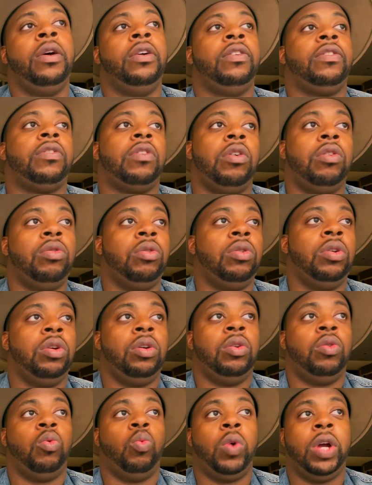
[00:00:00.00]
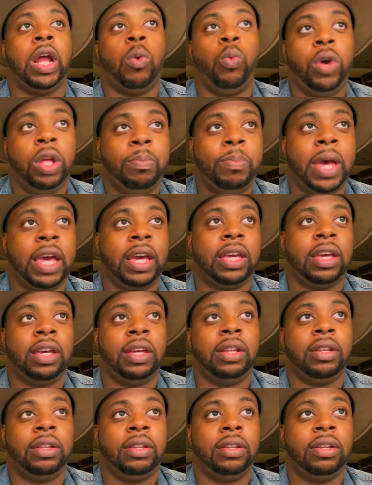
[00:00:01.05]
So when I went back
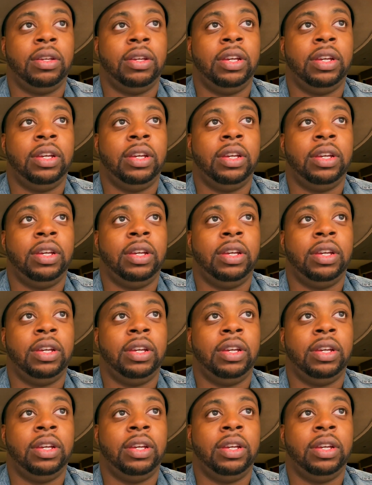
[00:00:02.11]
in,